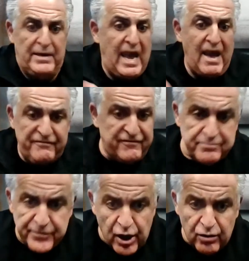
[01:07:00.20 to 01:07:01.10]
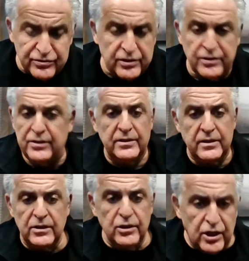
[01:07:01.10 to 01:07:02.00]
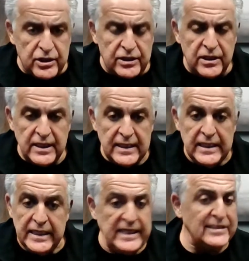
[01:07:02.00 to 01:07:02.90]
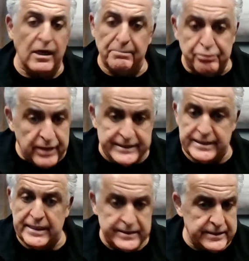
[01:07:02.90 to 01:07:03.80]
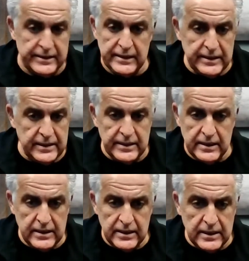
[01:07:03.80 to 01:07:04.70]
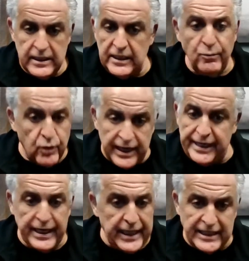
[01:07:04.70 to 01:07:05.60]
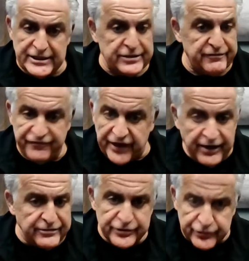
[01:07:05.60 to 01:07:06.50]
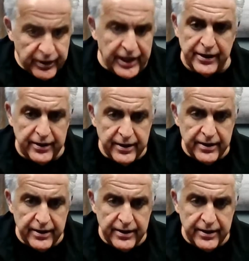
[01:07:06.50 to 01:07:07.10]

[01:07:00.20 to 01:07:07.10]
half of them don't. Look, he's our president. He won an election fair and square.